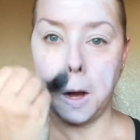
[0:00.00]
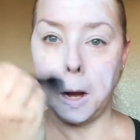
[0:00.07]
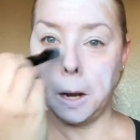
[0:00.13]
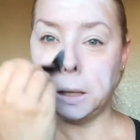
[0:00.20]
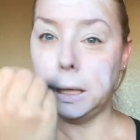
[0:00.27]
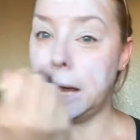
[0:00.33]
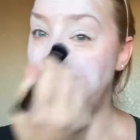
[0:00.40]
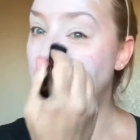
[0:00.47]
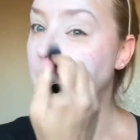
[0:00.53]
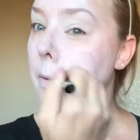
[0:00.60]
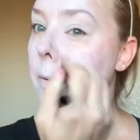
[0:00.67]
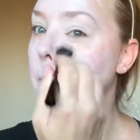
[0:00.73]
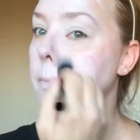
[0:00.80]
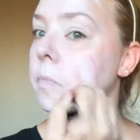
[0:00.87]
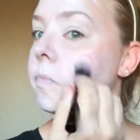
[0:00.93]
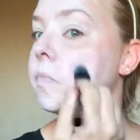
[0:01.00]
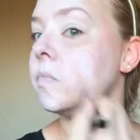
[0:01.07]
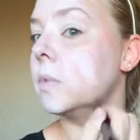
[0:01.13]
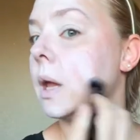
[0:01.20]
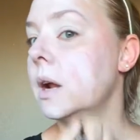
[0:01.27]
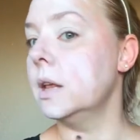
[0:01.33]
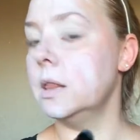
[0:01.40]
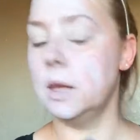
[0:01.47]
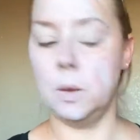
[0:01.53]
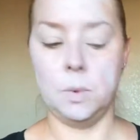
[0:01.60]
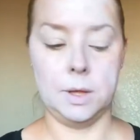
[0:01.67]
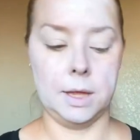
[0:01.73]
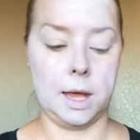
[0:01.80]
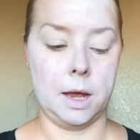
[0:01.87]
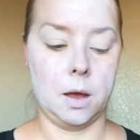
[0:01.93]
clown, anything
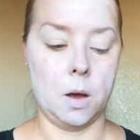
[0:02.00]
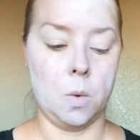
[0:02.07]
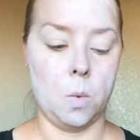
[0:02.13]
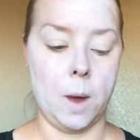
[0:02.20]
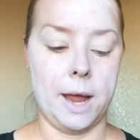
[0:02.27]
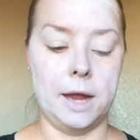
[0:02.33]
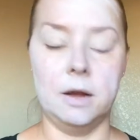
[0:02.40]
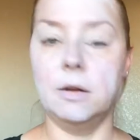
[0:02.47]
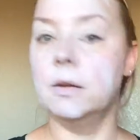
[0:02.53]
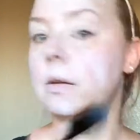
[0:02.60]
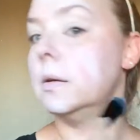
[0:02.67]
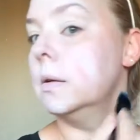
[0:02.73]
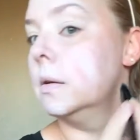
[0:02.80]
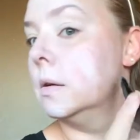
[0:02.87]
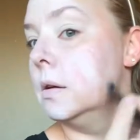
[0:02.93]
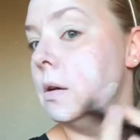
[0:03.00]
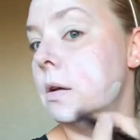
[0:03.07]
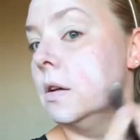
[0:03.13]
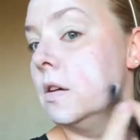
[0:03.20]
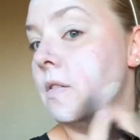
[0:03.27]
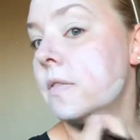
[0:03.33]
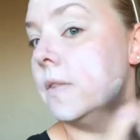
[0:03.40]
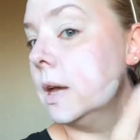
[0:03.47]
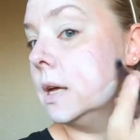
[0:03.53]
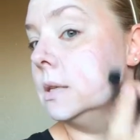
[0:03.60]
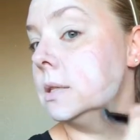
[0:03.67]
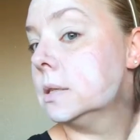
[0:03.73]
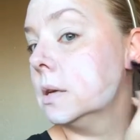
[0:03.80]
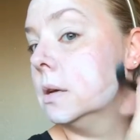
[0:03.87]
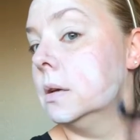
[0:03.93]
with like a white
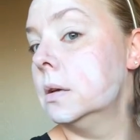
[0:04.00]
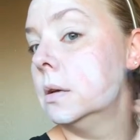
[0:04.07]
face.